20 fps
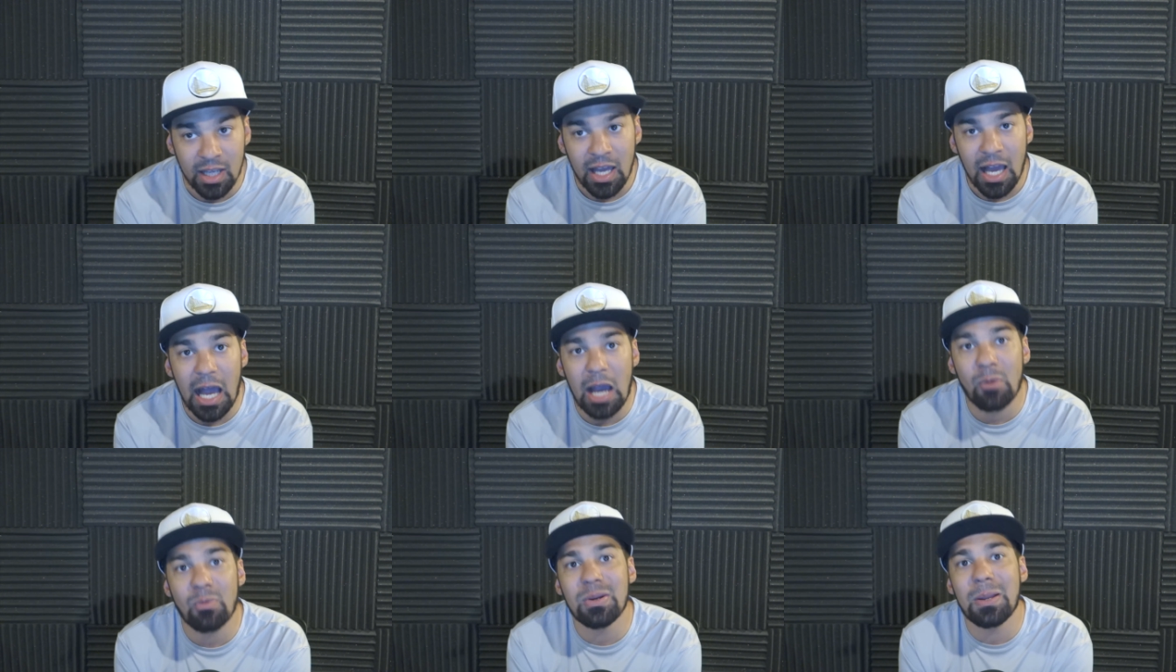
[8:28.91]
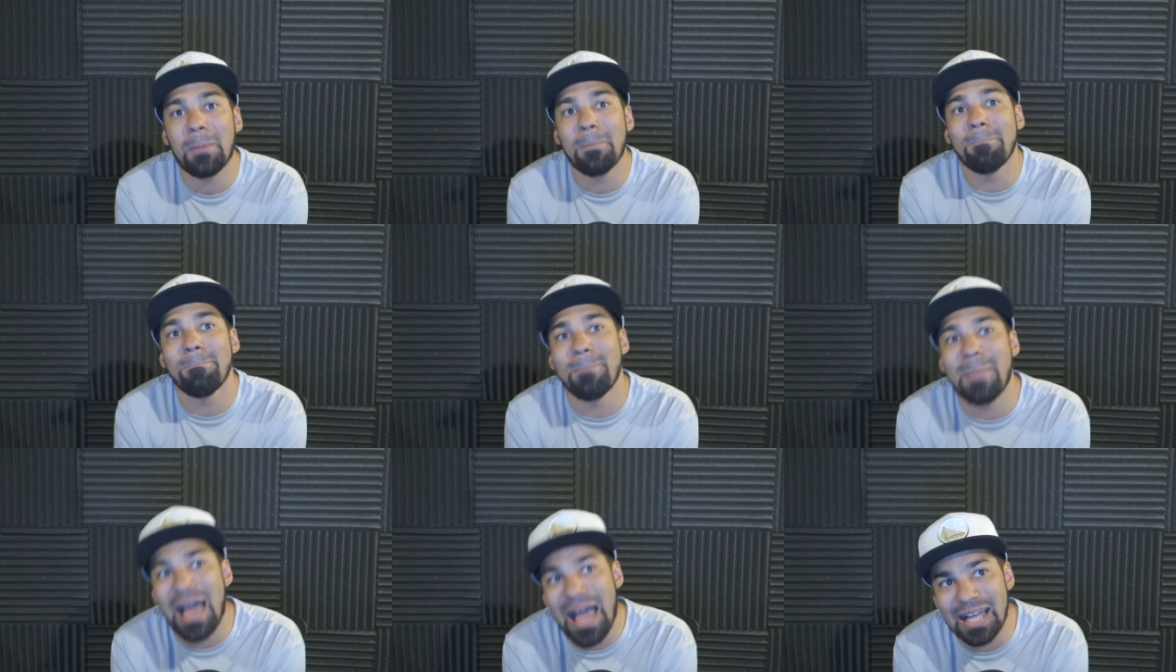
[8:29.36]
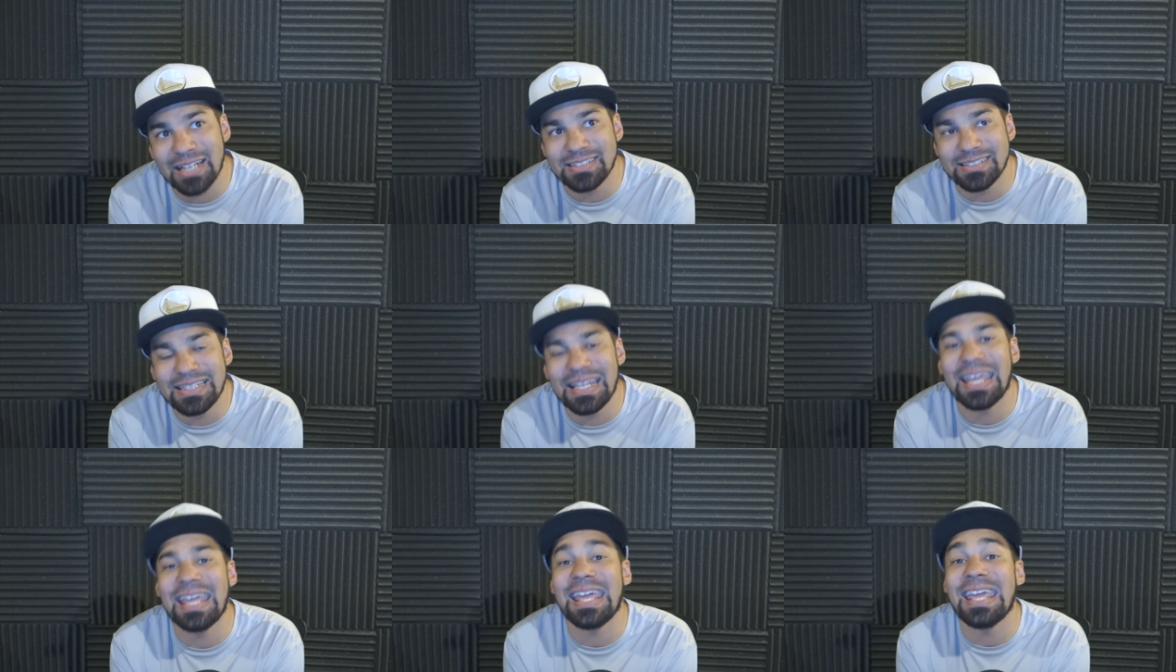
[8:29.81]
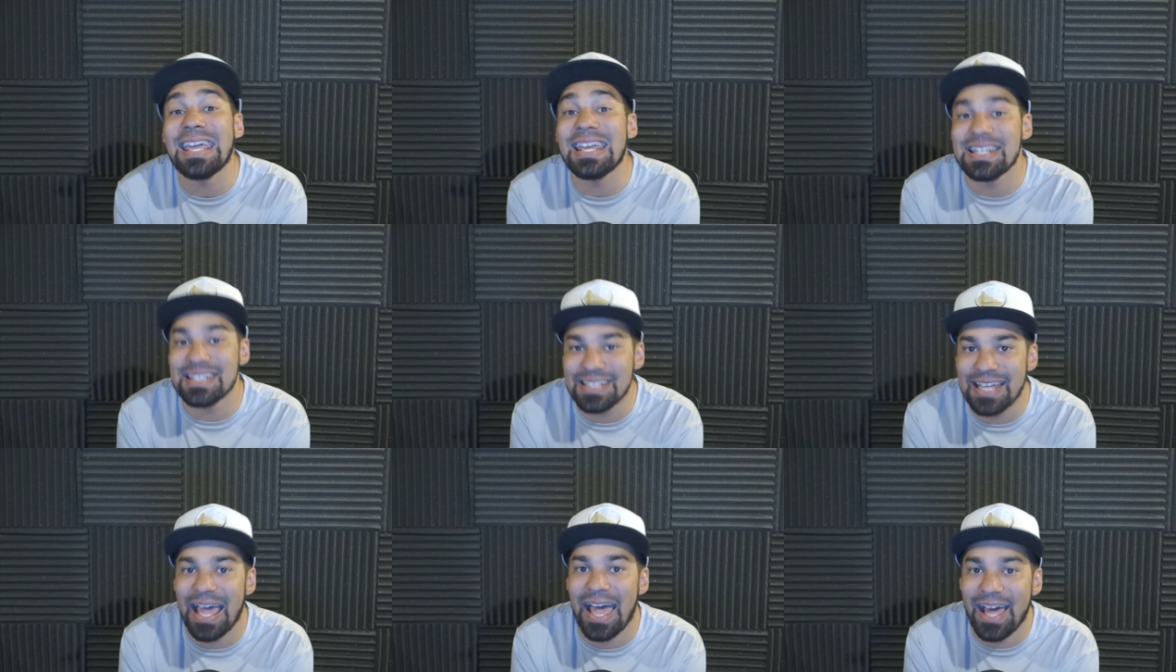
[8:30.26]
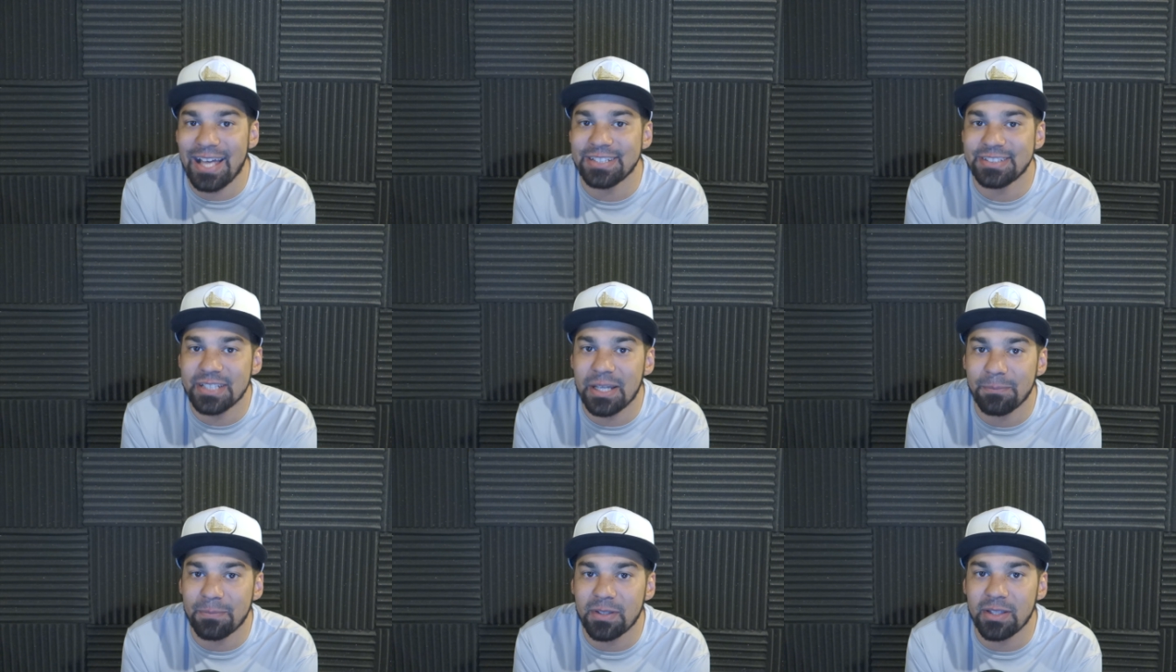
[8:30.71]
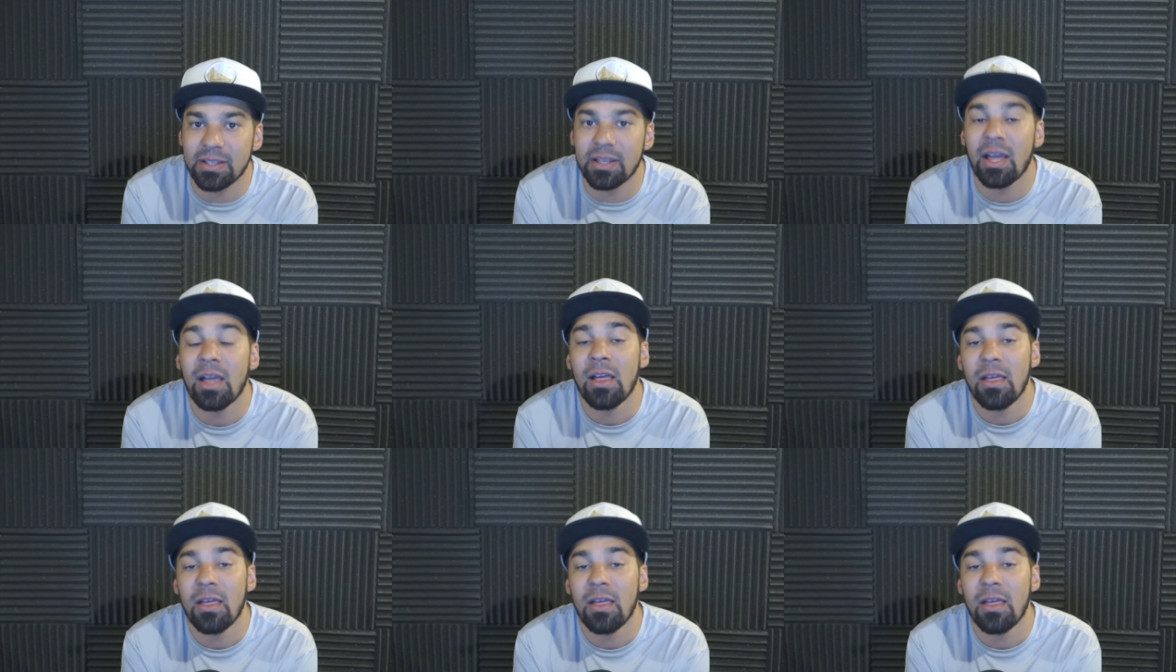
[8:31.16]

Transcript: I would imagine they hint at something